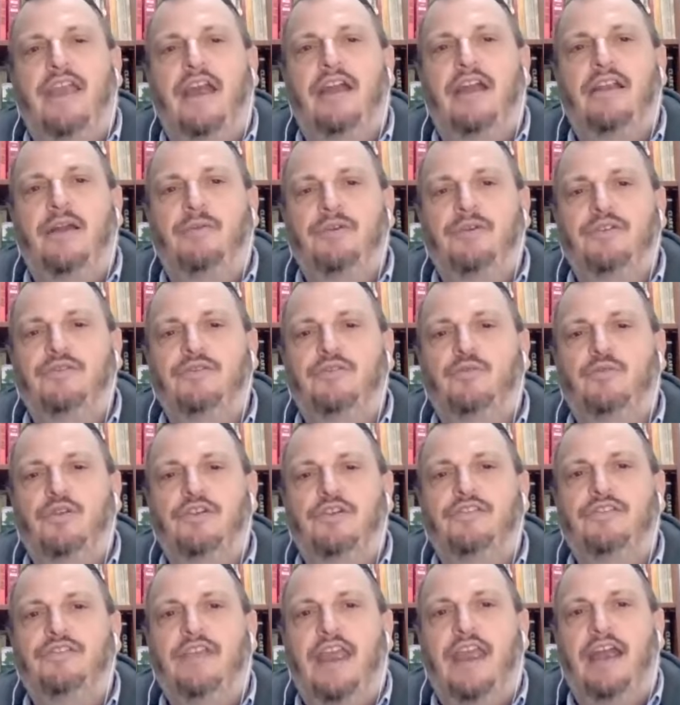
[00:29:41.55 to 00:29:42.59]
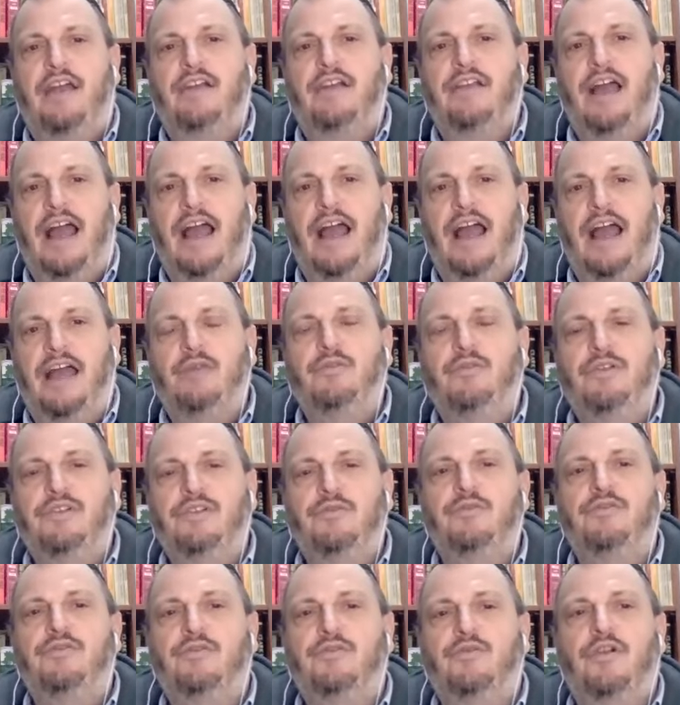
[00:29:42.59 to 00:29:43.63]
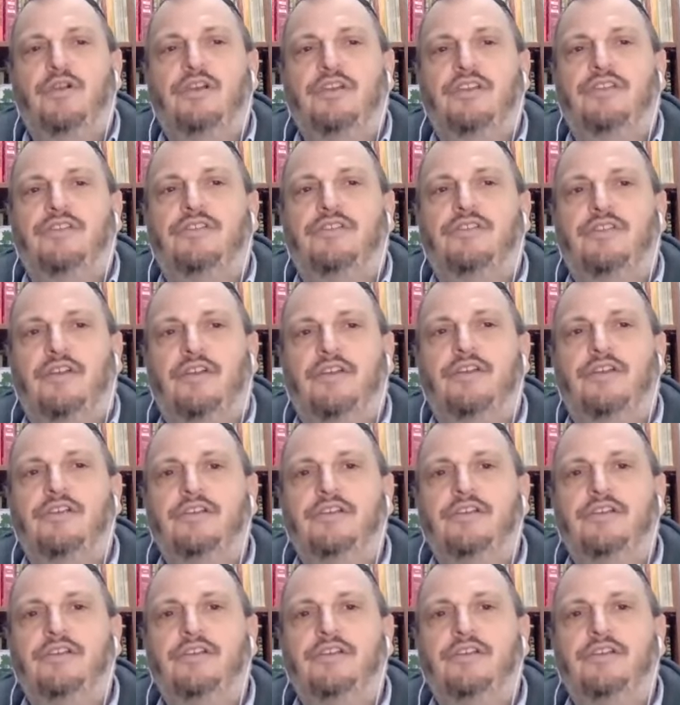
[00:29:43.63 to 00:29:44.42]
I wouldn't use the word scared. I would use the word concerned.